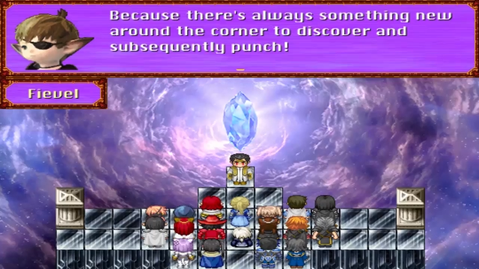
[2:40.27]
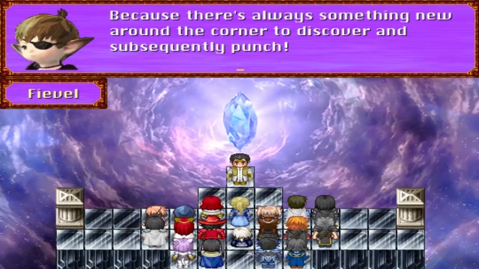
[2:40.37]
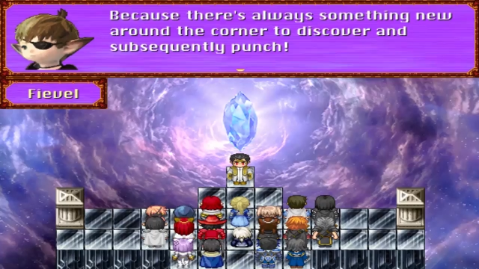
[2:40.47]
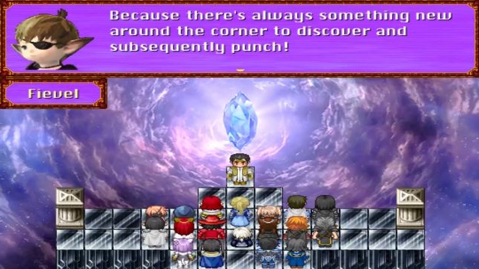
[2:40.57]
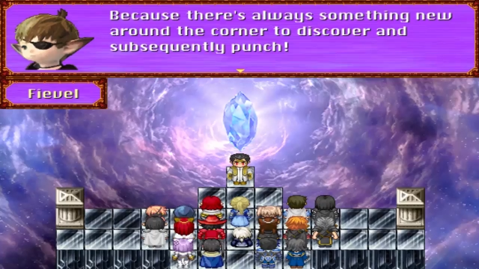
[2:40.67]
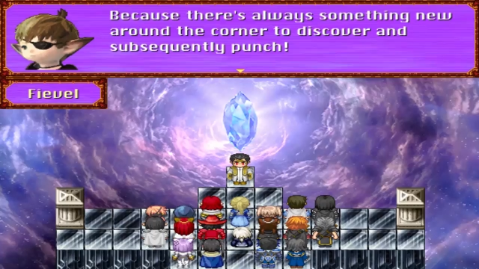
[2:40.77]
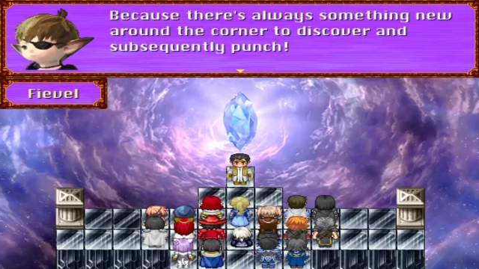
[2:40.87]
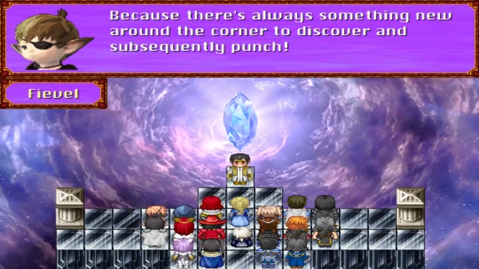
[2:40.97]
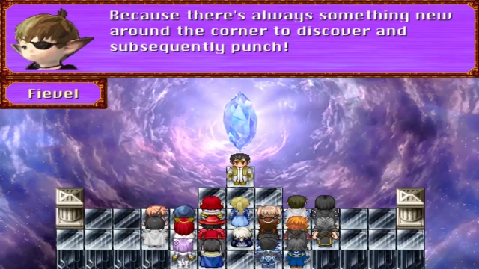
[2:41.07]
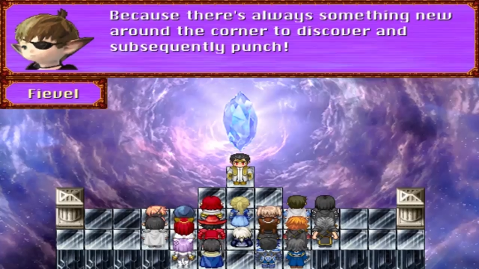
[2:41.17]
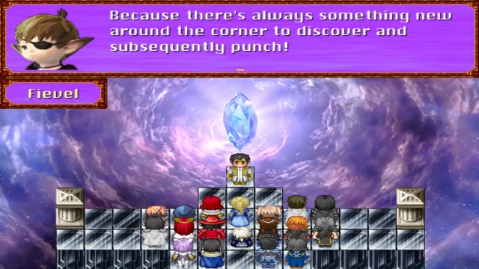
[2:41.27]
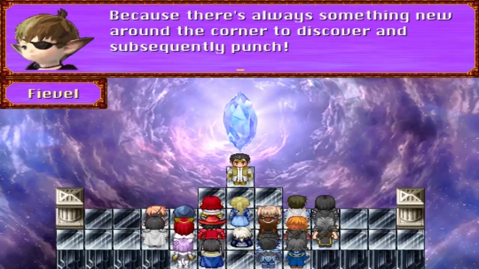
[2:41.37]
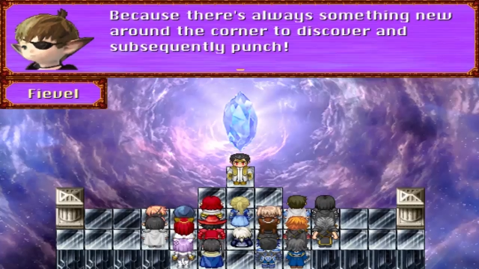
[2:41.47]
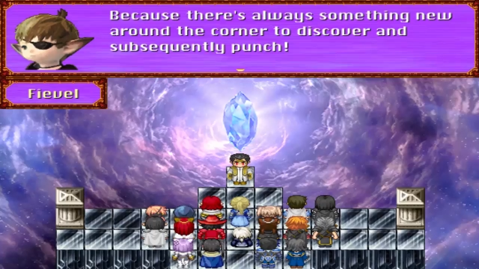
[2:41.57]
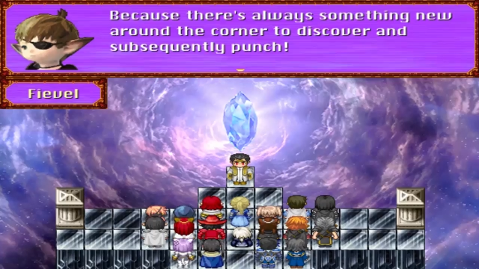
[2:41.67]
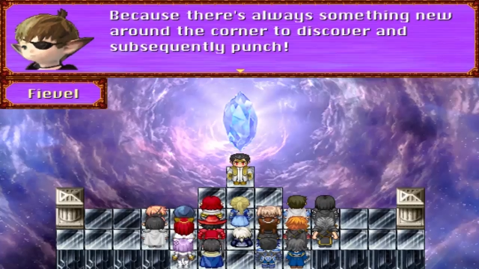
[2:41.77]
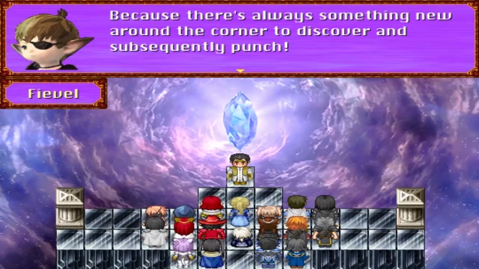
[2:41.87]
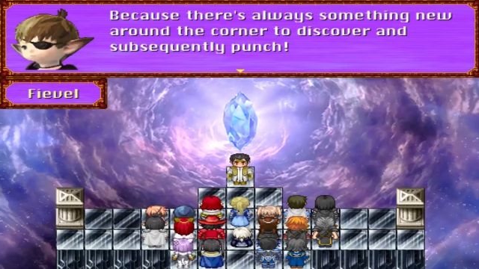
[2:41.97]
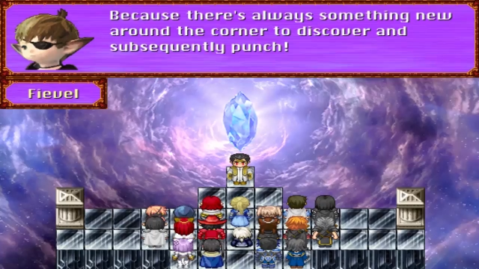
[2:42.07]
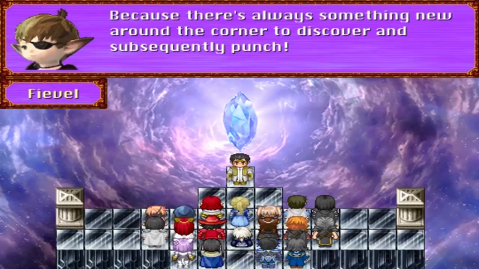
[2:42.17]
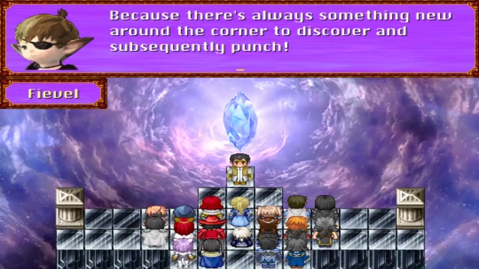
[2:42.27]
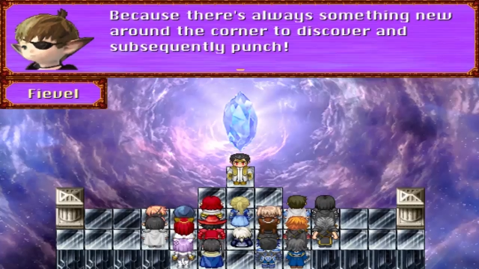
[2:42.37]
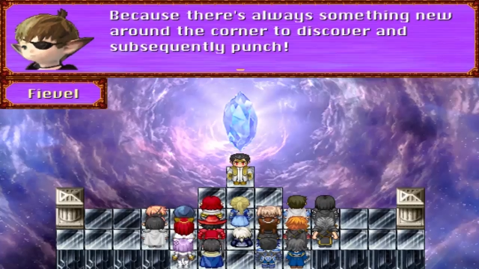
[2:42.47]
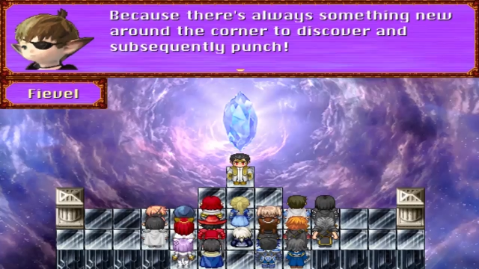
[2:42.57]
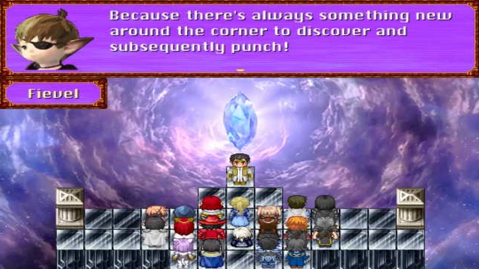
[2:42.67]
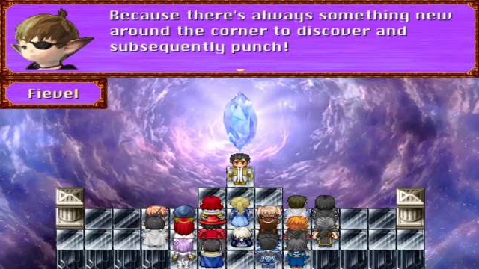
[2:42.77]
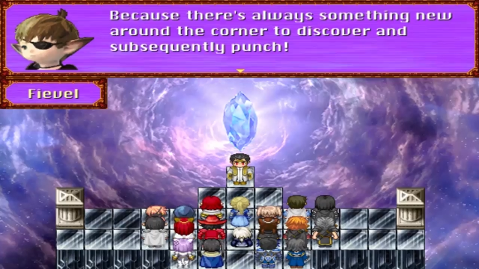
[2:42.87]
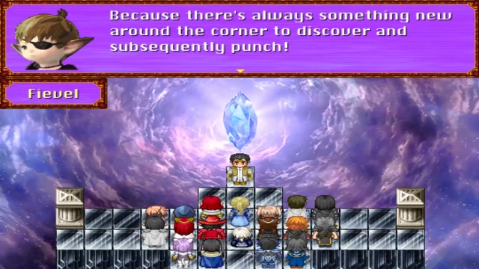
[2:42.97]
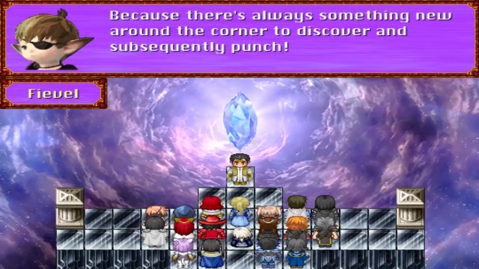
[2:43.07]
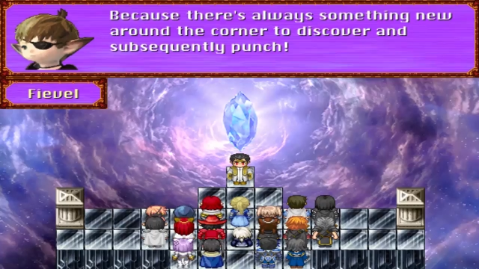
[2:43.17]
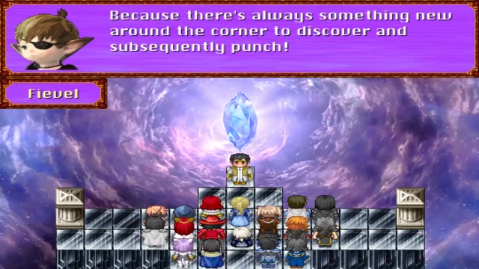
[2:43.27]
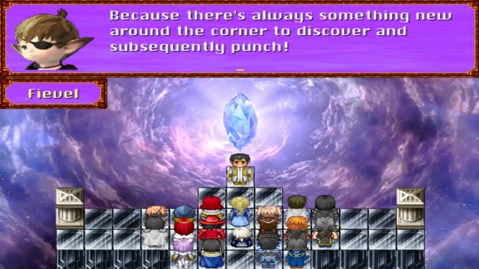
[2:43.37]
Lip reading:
Nobody's mouth can be seen.